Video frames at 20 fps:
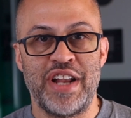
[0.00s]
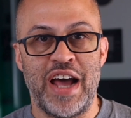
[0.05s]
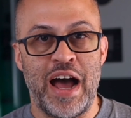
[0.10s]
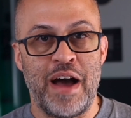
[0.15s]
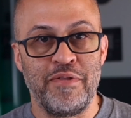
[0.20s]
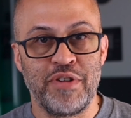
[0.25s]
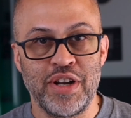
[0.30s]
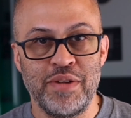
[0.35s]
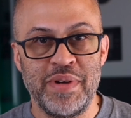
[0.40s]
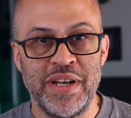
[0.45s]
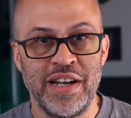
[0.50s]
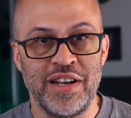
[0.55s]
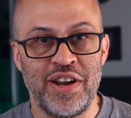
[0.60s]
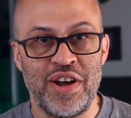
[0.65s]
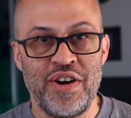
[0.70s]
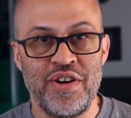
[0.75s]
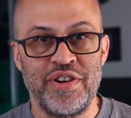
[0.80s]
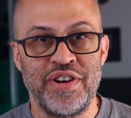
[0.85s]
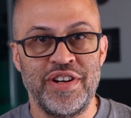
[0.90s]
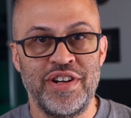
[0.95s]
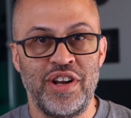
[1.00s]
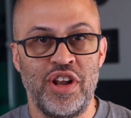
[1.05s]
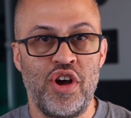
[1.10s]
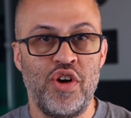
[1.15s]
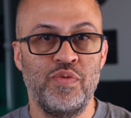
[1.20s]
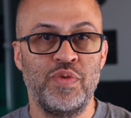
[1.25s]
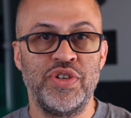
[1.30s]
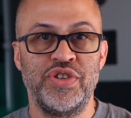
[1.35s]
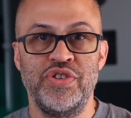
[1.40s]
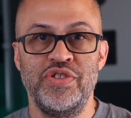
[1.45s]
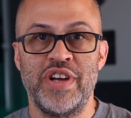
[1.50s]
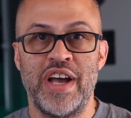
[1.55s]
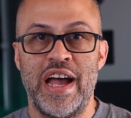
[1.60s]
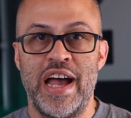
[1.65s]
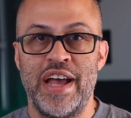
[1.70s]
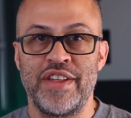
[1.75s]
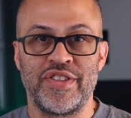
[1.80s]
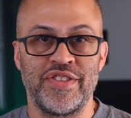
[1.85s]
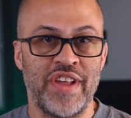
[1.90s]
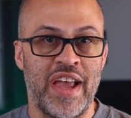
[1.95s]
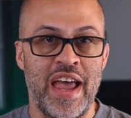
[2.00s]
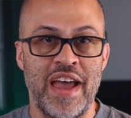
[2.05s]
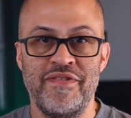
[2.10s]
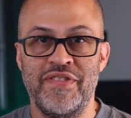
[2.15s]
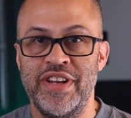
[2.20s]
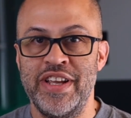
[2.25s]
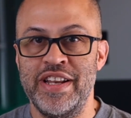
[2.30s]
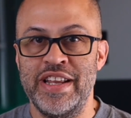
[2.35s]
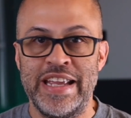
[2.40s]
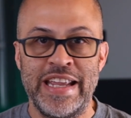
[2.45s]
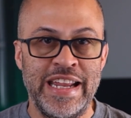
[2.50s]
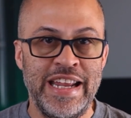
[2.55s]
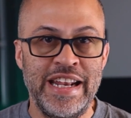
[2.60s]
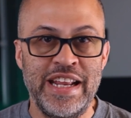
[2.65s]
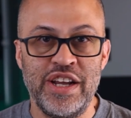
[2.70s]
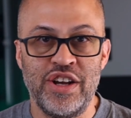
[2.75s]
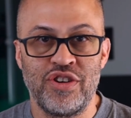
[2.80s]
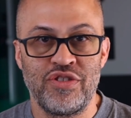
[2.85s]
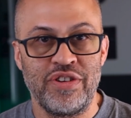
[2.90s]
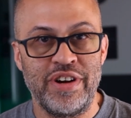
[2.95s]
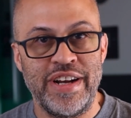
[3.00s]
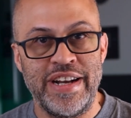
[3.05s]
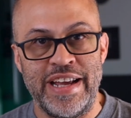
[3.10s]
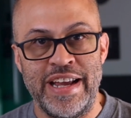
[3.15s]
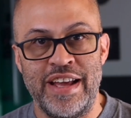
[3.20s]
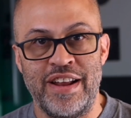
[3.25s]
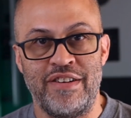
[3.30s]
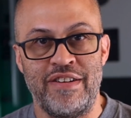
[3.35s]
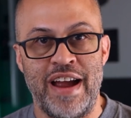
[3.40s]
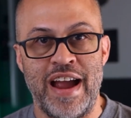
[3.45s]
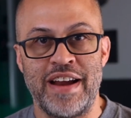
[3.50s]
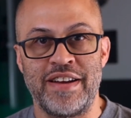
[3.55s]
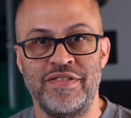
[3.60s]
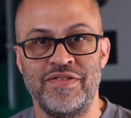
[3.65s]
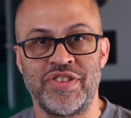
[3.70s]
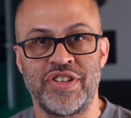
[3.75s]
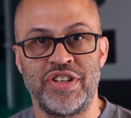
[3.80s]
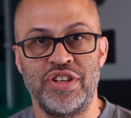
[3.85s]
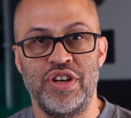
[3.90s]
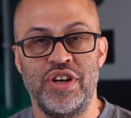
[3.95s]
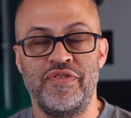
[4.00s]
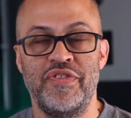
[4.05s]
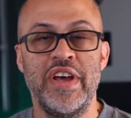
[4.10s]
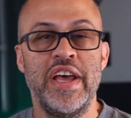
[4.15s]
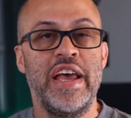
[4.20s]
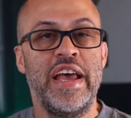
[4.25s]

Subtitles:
I'm going to be learning along with you guys, because I haven't did any grid interactive stuff